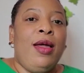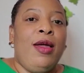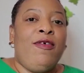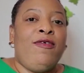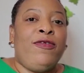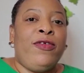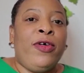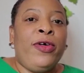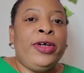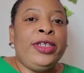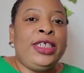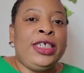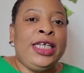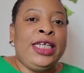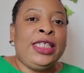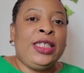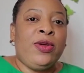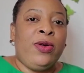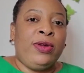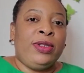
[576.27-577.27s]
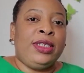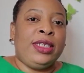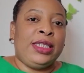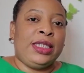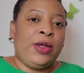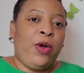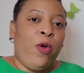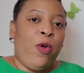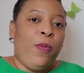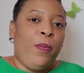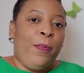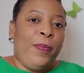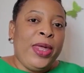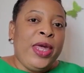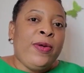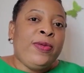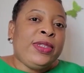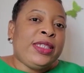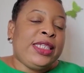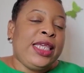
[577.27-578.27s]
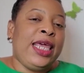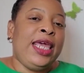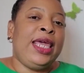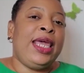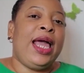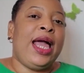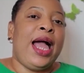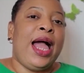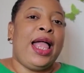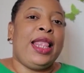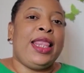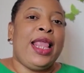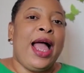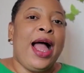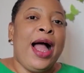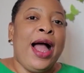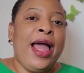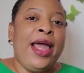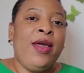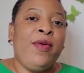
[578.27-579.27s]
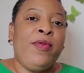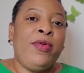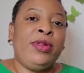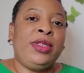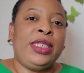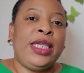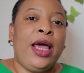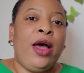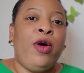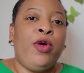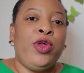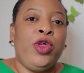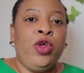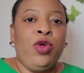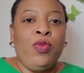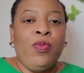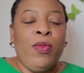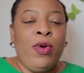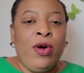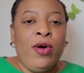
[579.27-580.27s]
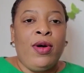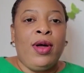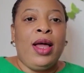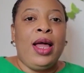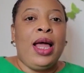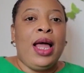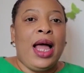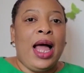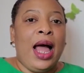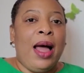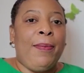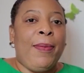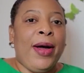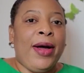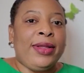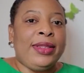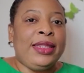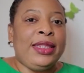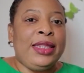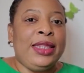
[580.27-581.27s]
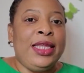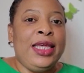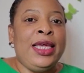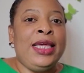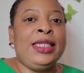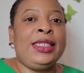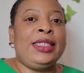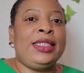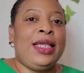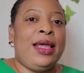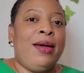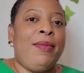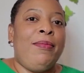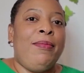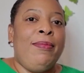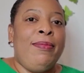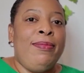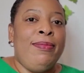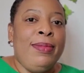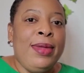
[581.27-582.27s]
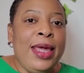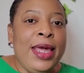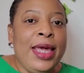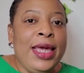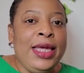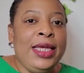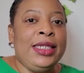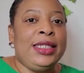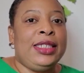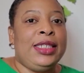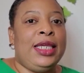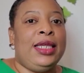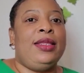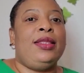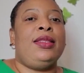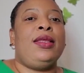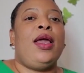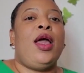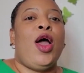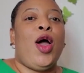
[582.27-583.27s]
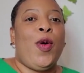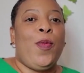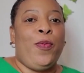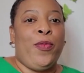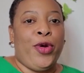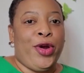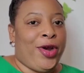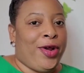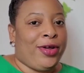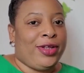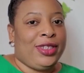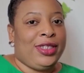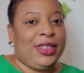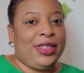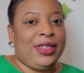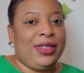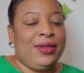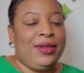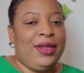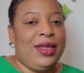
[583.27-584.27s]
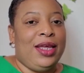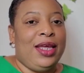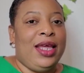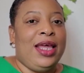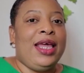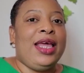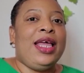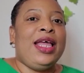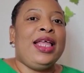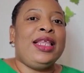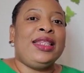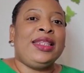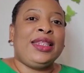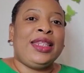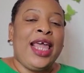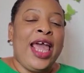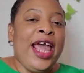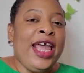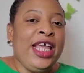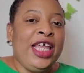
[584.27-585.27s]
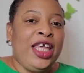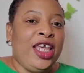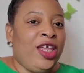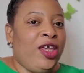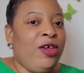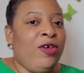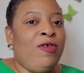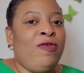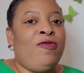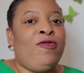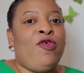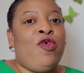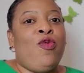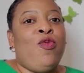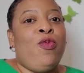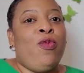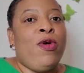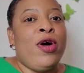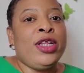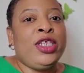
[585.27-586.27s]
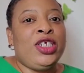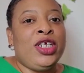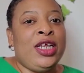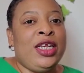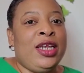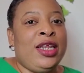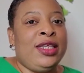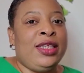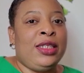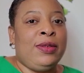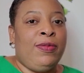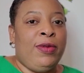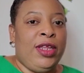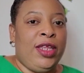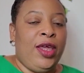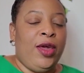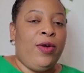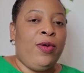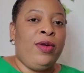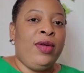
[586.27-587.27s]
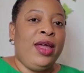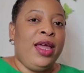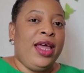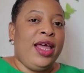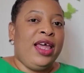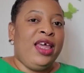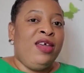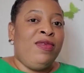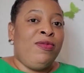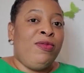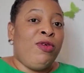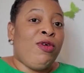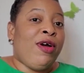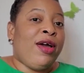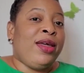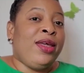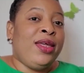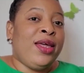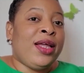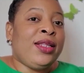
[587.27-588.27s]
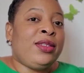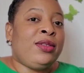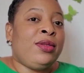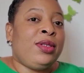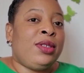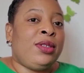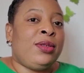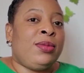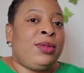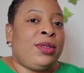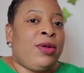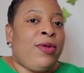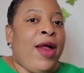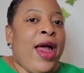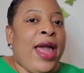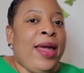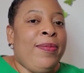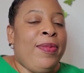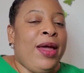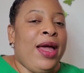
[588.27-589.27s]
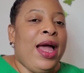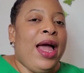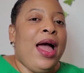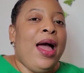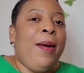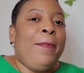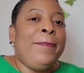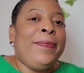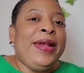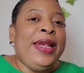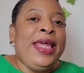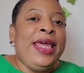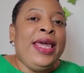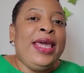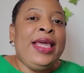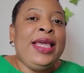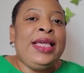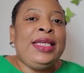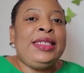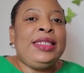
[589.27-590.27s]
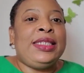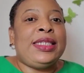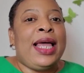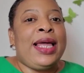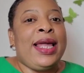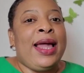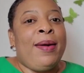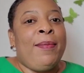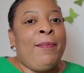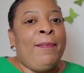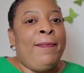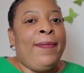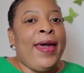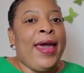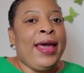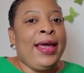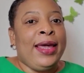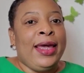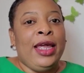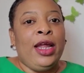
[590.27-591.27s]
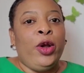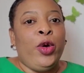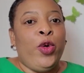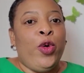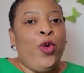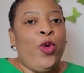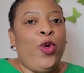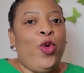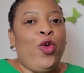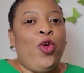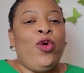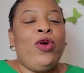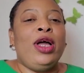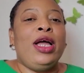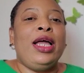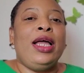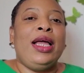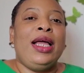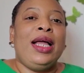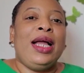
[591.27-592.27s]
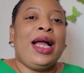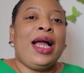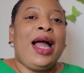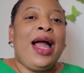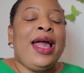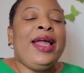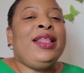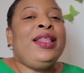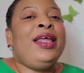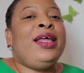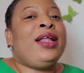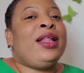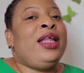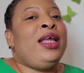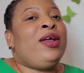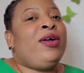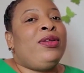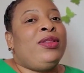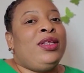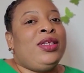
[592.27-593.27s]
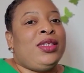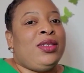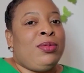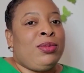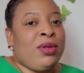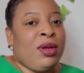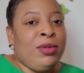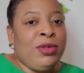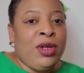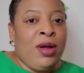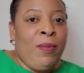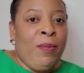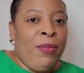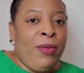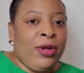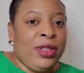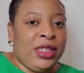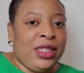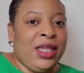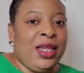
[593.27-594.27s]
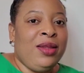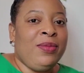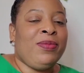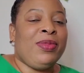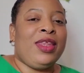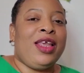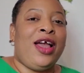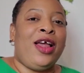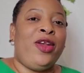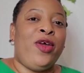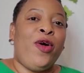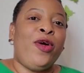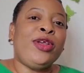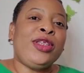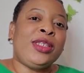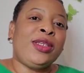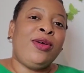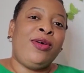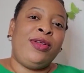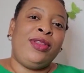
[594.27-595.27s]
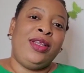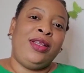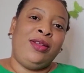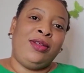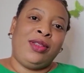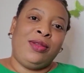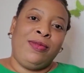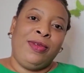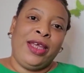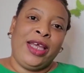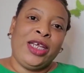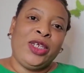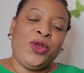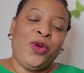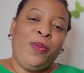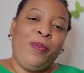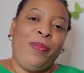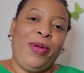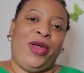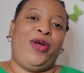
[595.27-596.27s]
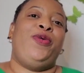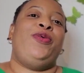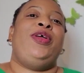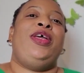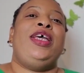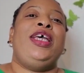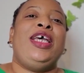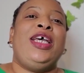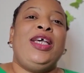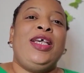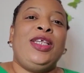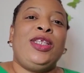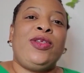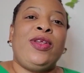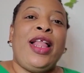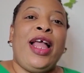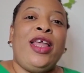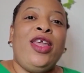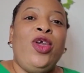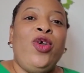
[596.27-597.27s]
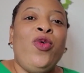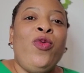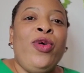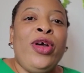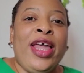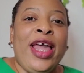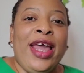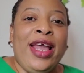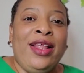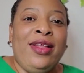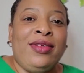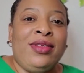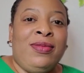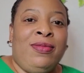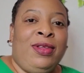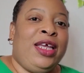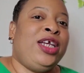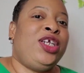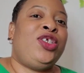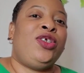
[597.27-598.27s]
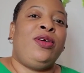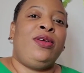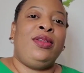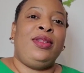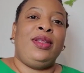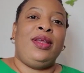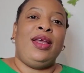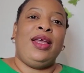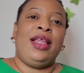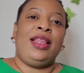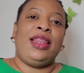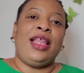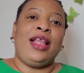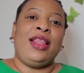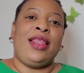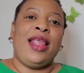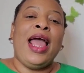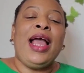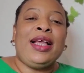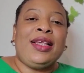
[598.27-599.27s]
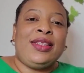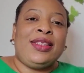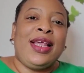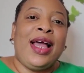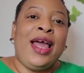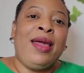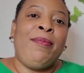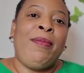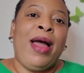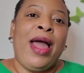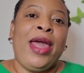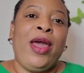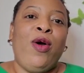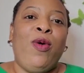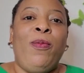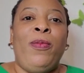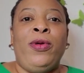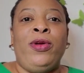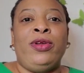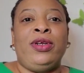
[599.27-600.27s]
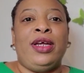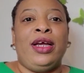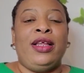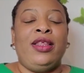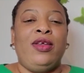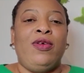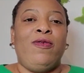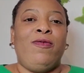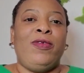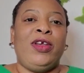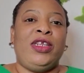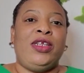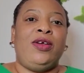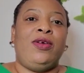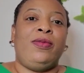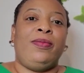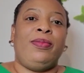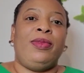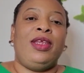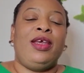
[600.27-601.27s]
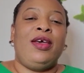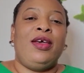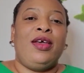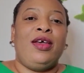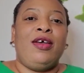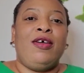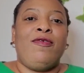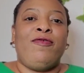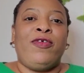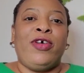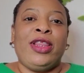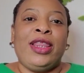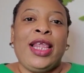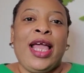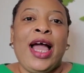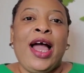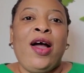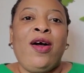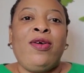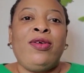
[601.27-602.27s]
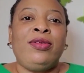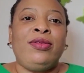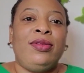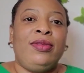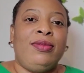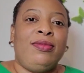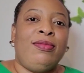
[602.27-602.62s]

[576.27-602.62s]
Fougees_beauty, and I will tell you more about this amazing product. Thank you for watching this video. If you are yet to subscribe, please, I am begging you, kindly click on the subscription button and also on the notification bell so that you will get a notification the next time I upload a new video. For now,